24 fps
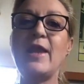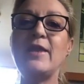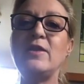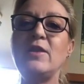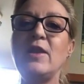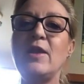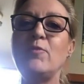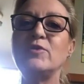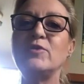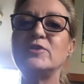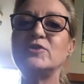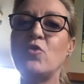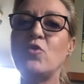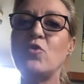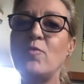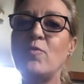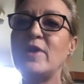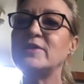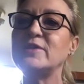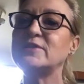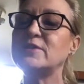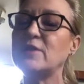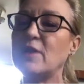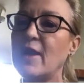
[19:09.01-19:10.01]
And it was
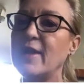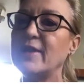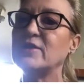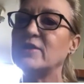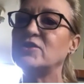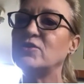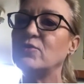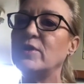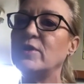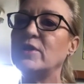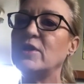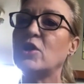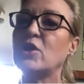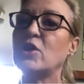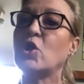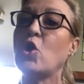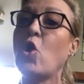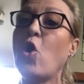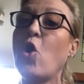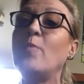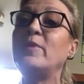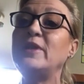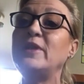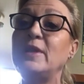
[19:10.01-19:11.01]
almost like doing a
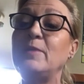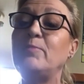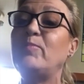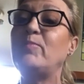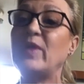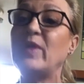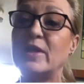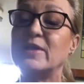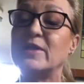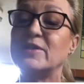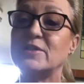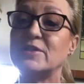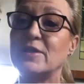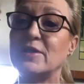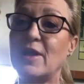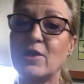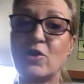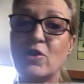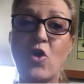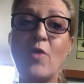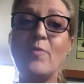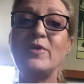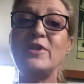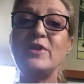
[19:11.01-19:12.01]
comedy bit, a
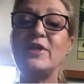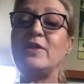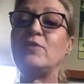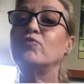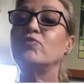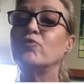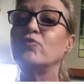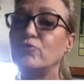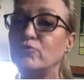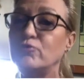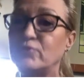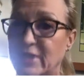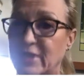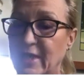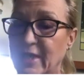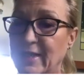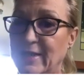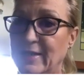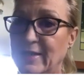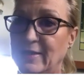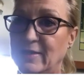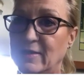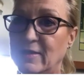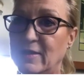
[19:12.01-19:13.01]
comedy
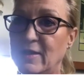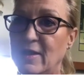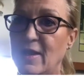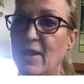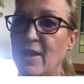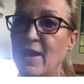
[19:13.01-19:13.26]
routine,